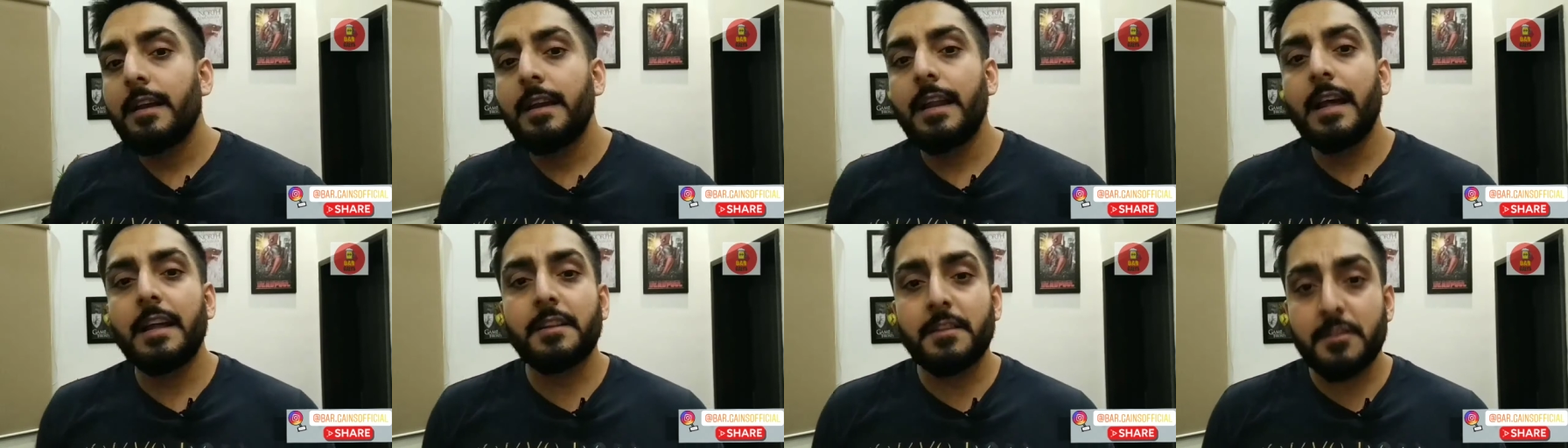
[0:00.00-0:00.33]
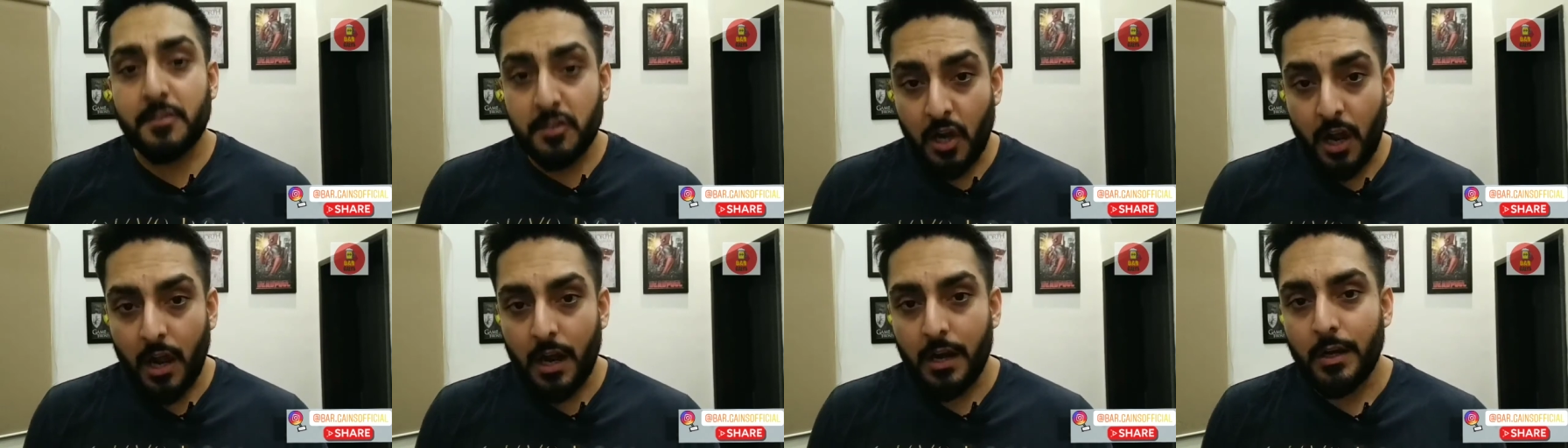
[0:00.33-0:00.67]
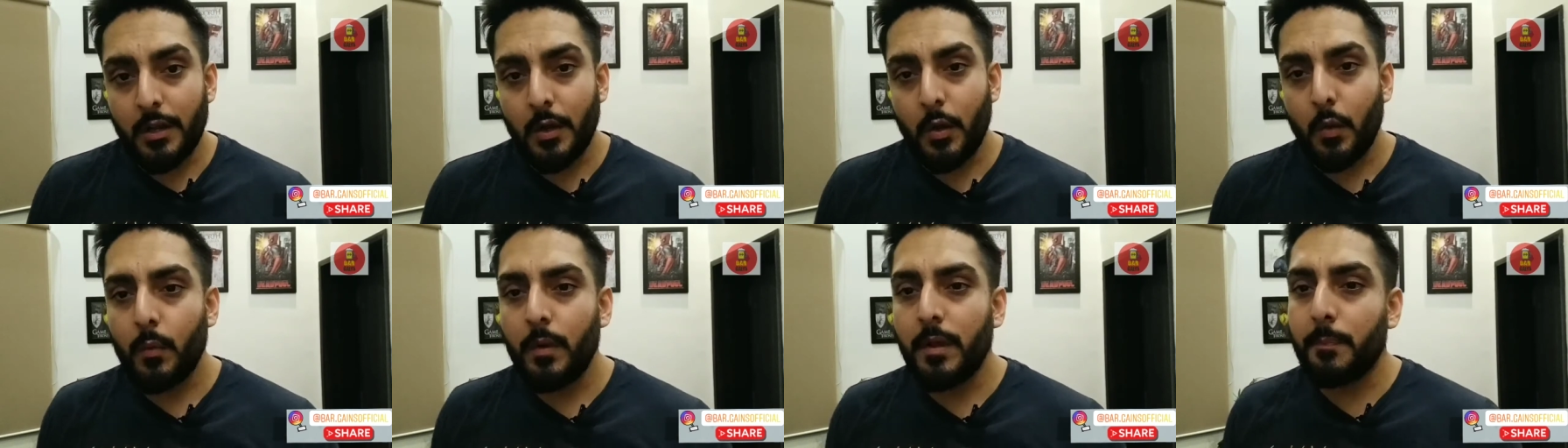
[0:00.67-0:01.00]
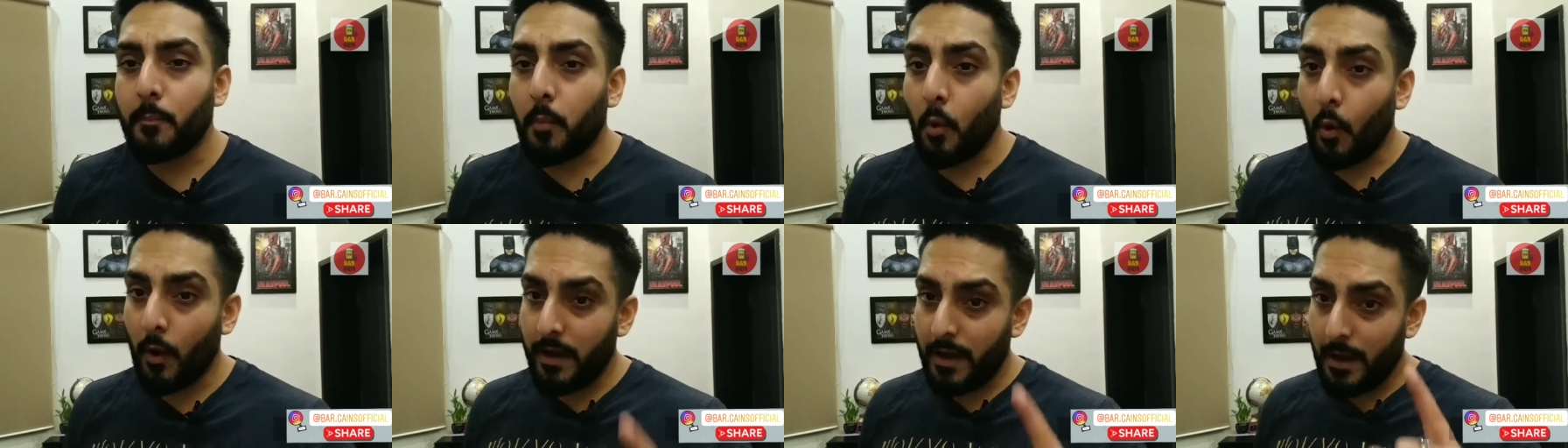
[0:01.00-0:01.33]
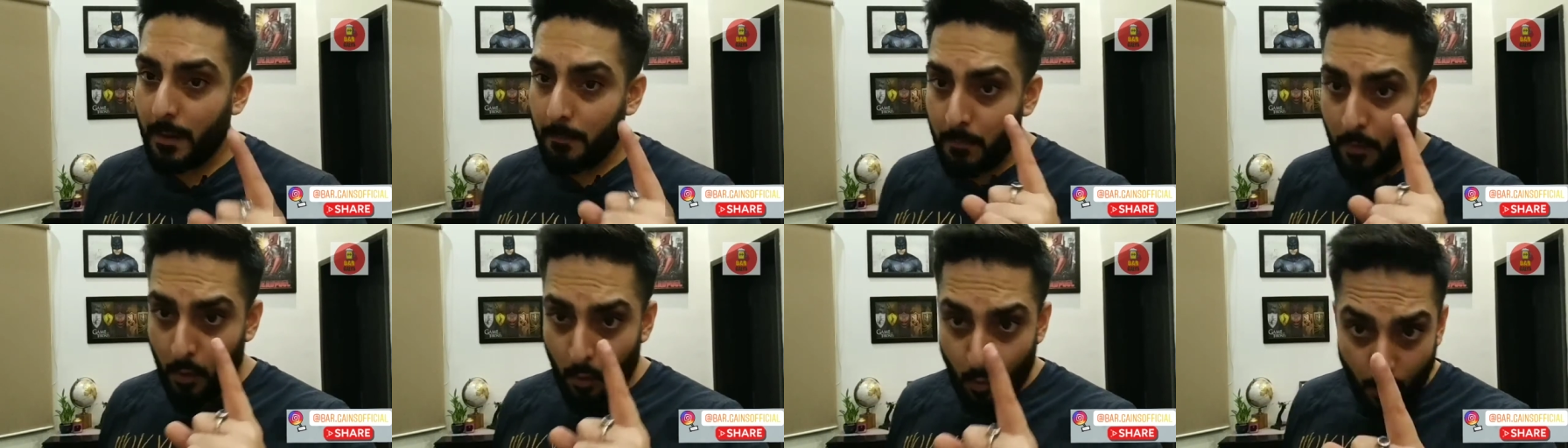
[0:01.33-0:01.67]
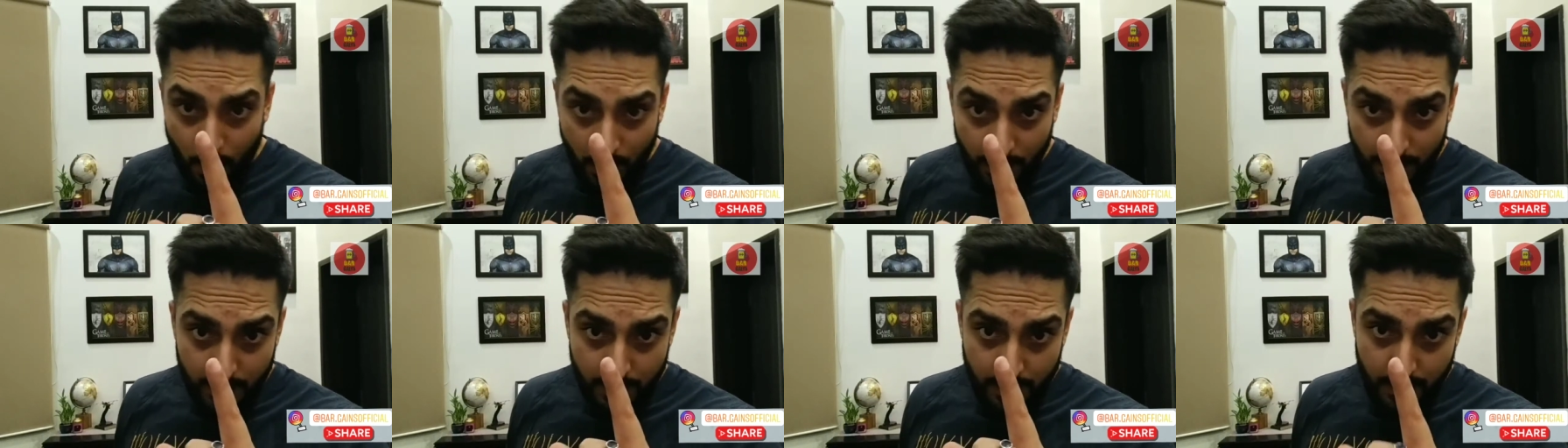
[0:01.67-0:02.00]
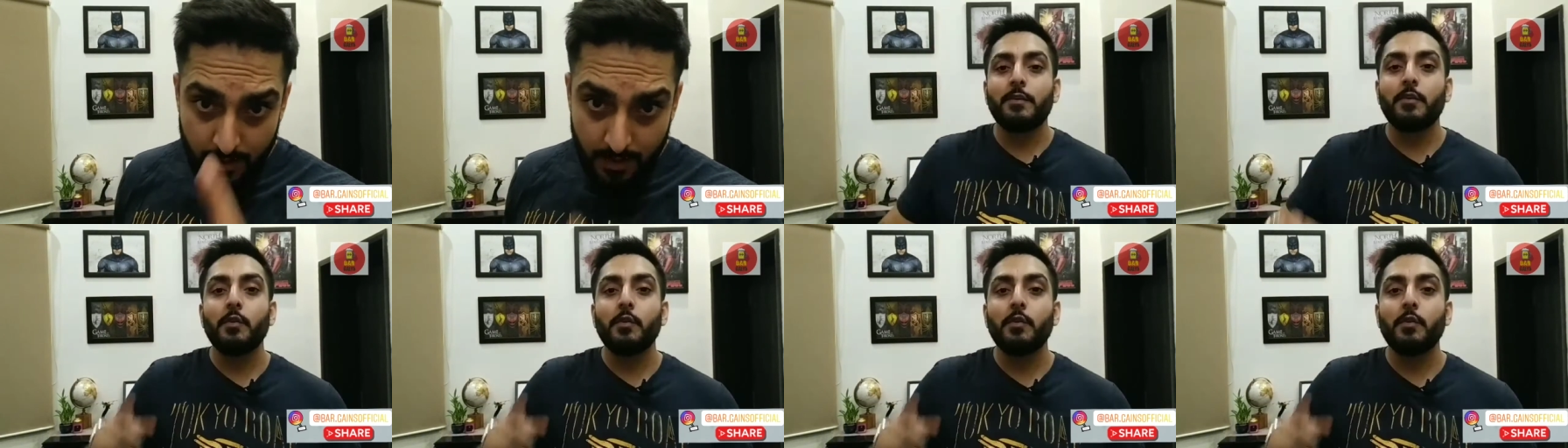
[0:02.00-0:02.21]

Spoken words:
Let's start with point number 1.